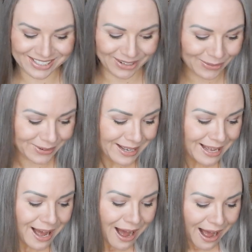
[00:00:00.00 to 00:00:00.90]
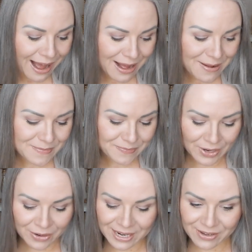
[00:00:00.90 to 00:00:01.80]
so, um,
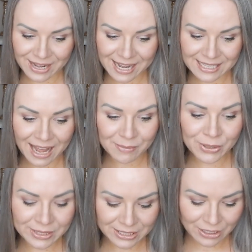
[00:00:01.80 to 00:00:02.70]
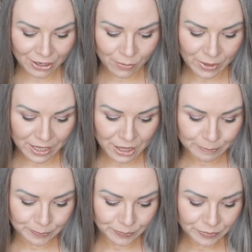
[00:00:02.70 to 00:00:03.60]
all right, you guys, I'm going to start with
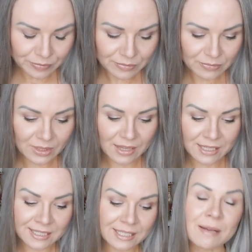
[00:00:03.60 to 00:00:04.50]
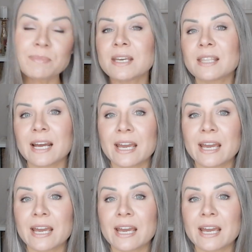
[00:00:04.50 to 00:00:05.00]
this is something that